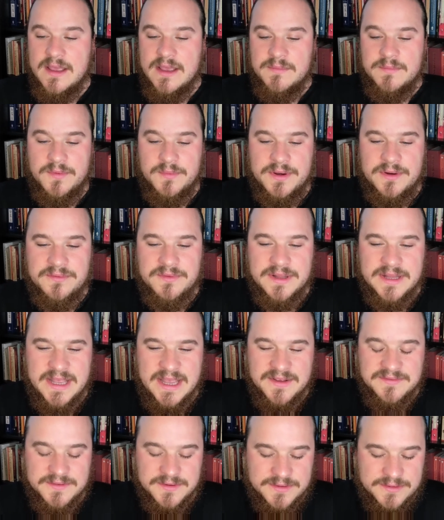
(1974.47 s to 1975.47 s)
But we don't really
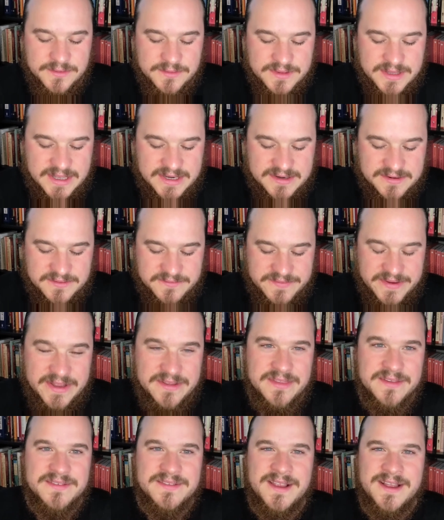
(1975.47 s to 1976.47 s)
have to do that. And in
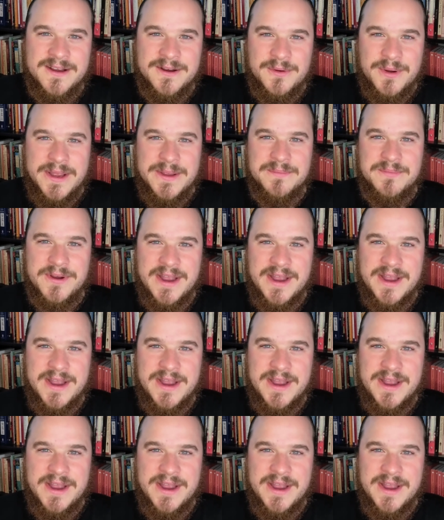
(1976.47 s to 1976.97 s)
fact, that's not quite